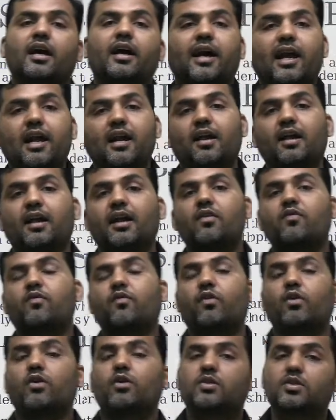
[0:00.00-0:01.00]
And
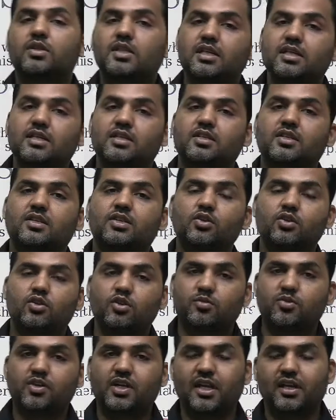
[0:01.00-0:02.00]
follow this
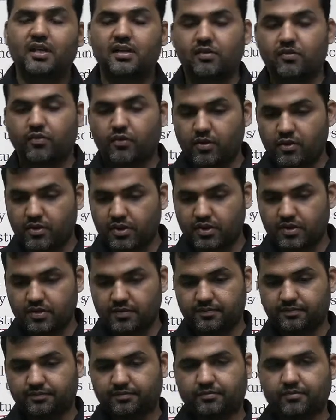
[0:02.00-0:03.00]
YouTube channel, follow
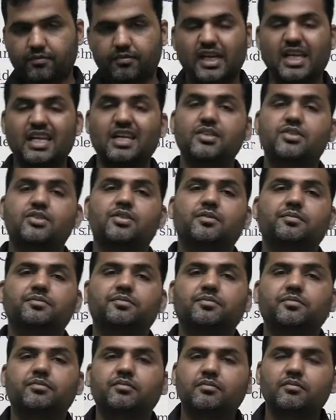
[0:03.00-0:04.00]
this playlist,
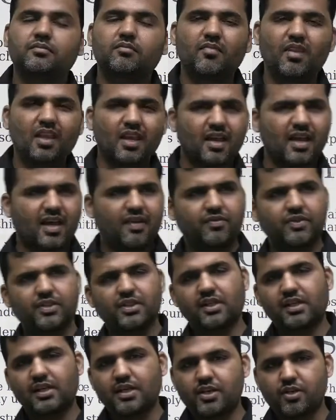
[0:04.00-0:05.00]

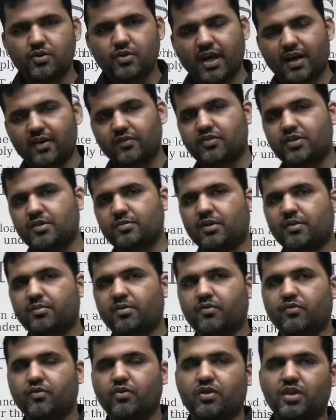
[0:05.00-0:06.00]
everything related to IIFT
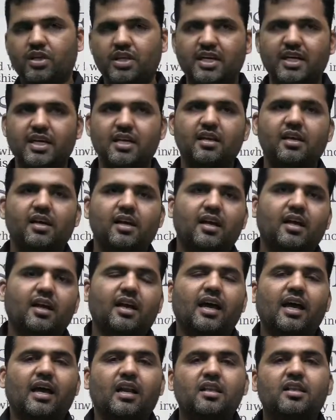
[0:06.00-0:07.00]
paper for DI,
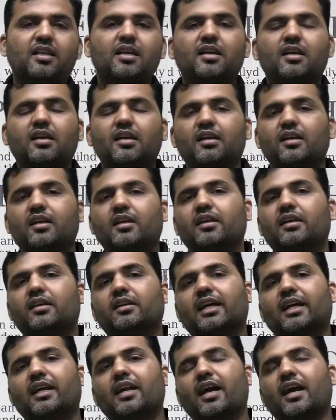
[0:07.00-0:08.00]
anything
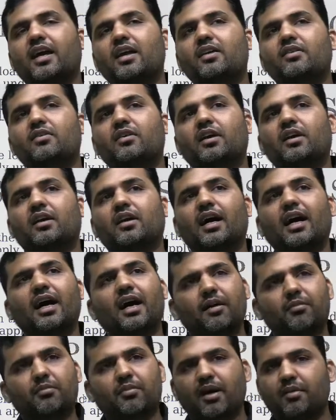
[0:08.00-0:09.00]
that
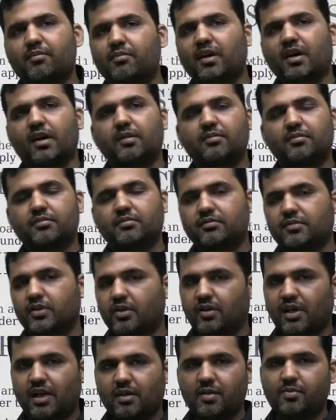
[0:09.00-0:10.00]

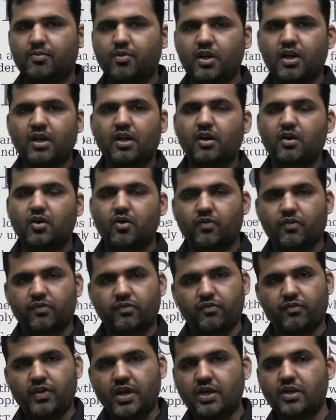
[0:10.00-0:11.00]
I'll be putting a lot of
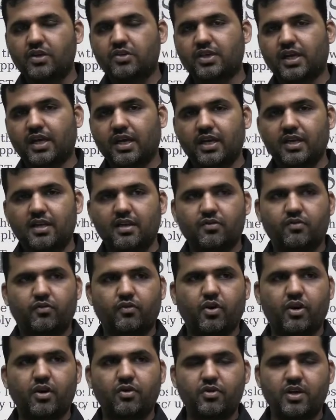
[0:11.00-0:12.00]
videos again
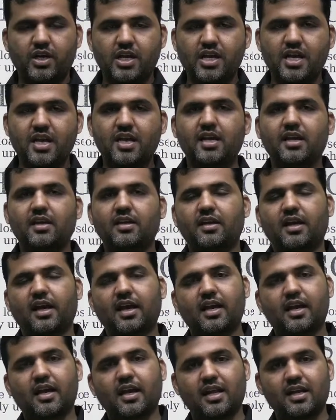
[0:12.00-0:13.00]
for your DI
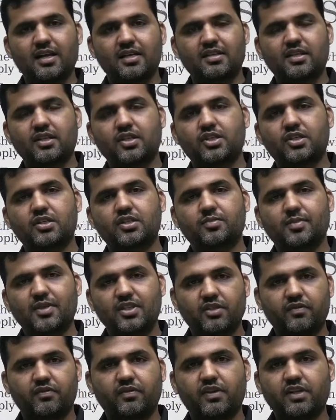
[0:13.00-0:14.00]
and LR section
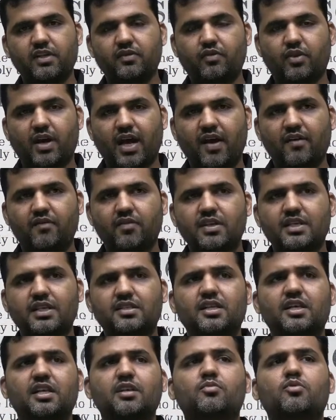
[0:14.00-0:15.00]
specifically for IIFT.
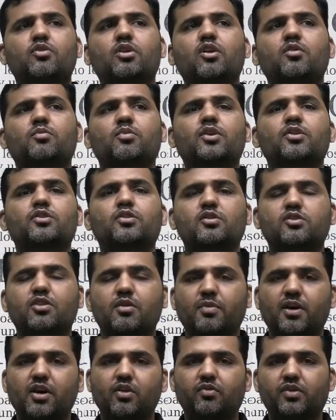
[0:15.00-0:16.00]
Just say input output is also a
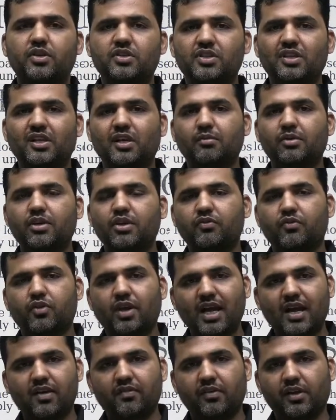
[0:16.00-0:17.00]
part of reasoning ability for
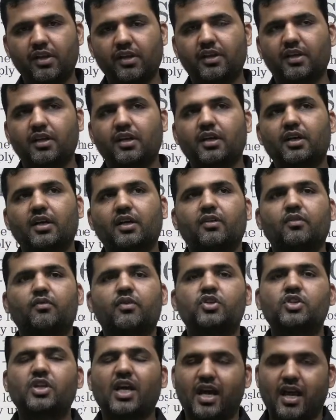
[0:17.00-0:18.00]
IIFT,
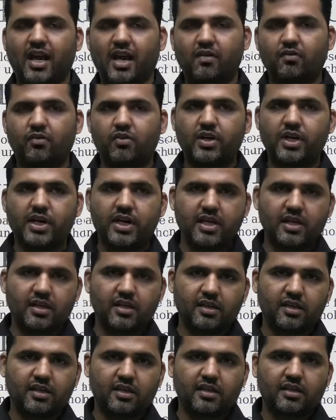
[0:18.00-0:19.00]
which I have
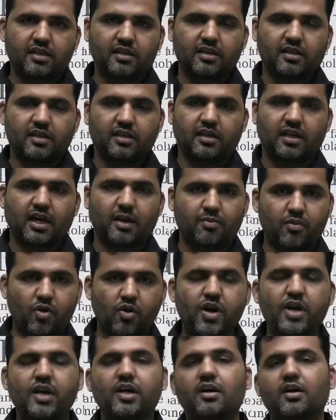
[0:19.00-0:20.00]
already
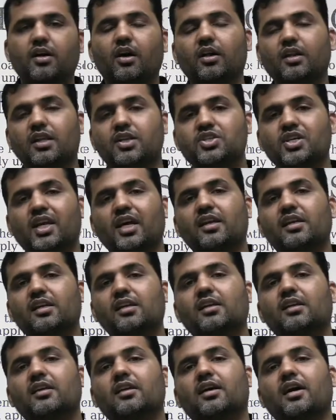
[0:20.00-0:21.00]
uploaded on the channel.